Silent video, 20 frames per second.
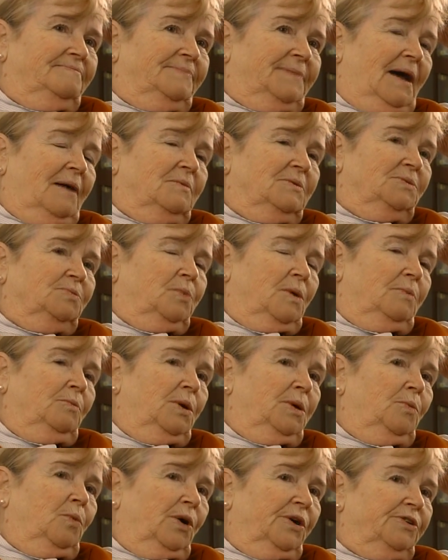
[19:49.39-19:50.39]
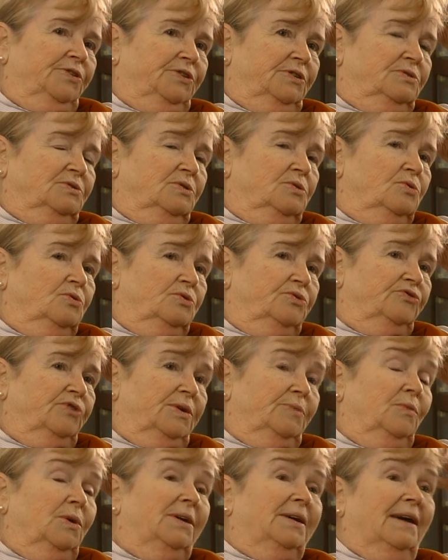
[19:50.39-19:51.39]
that was when we worked in the
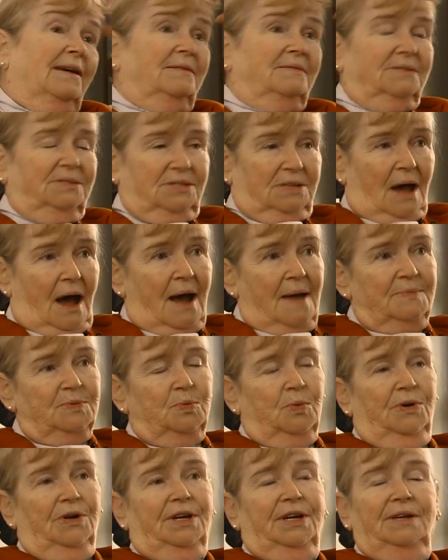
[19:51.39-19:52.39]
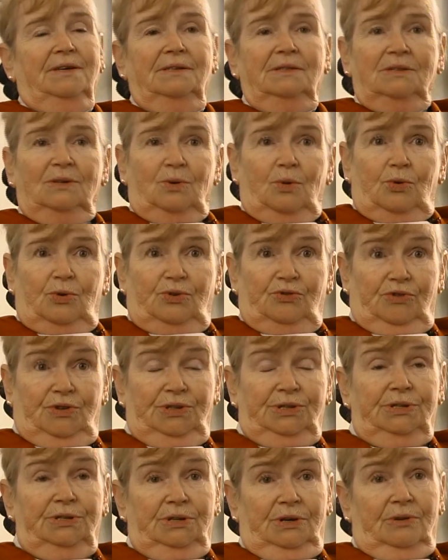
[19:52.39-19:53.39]
laundry. We get times working in the laundry
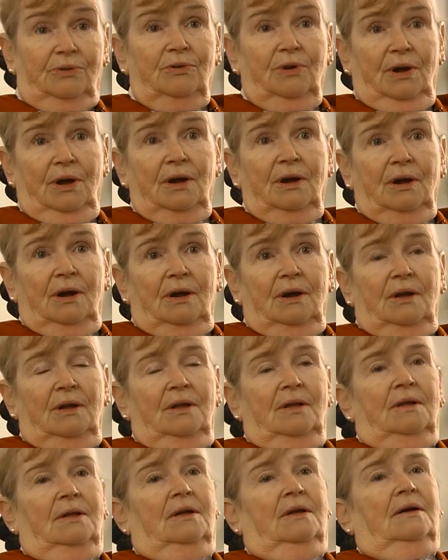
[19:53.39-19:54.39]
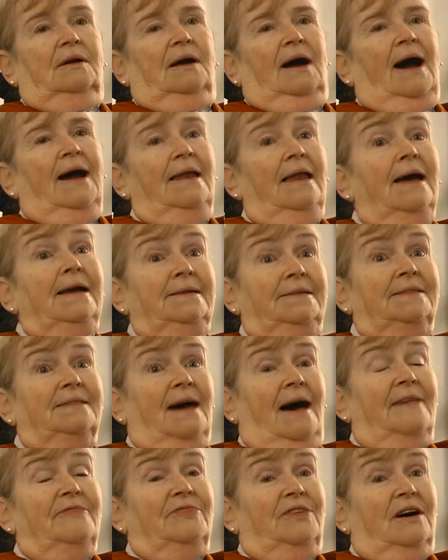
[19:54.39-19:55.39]
too. I liked
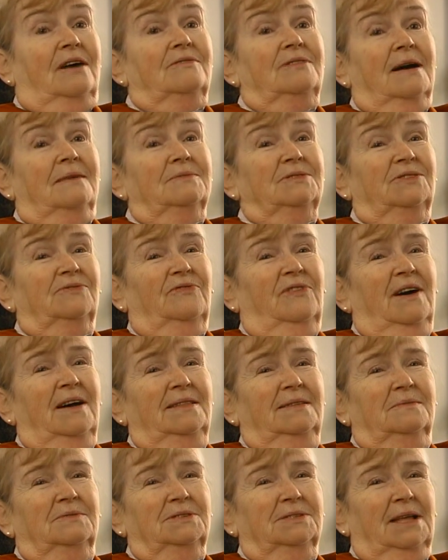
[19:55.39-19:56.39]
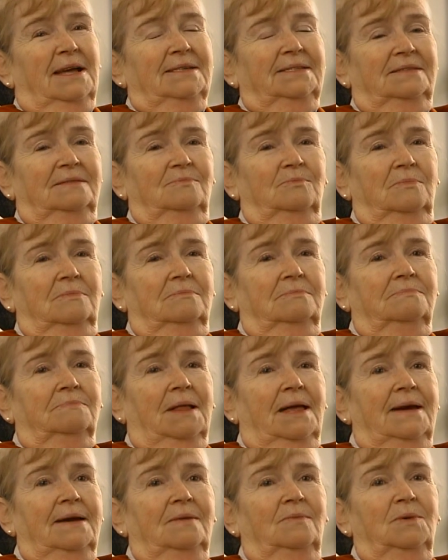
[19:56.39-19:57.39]
that, though. That was fun. It was like
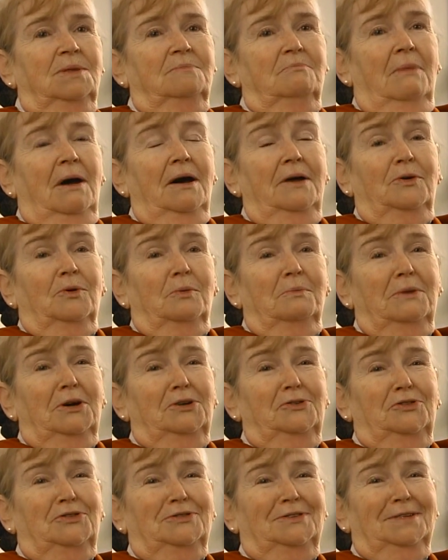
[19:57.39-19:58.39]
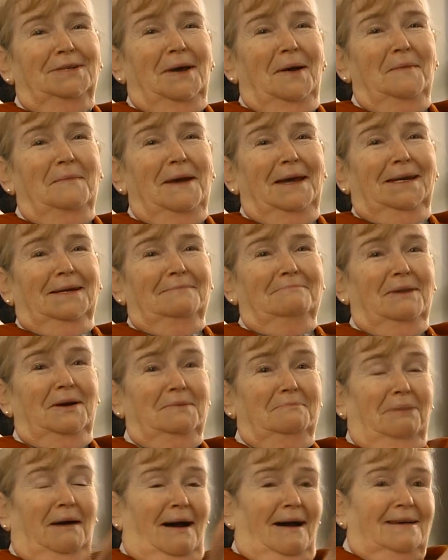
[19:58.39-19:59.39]
playing with mud almost, making
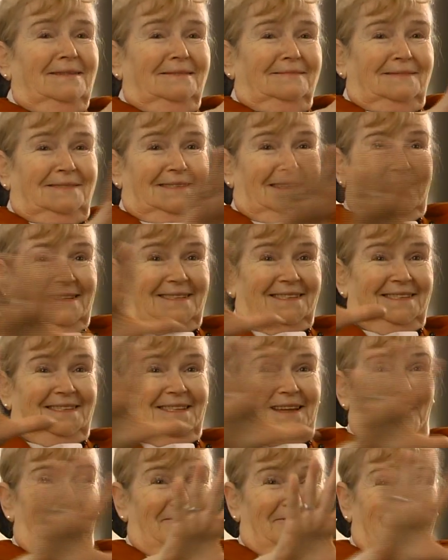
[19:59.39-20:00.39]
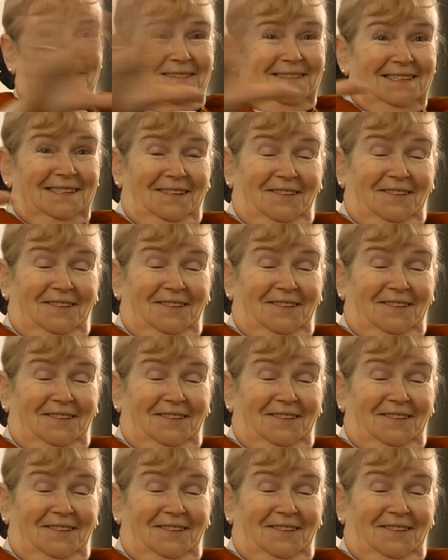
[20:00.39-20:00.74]
mud pies. It was that stuff. It was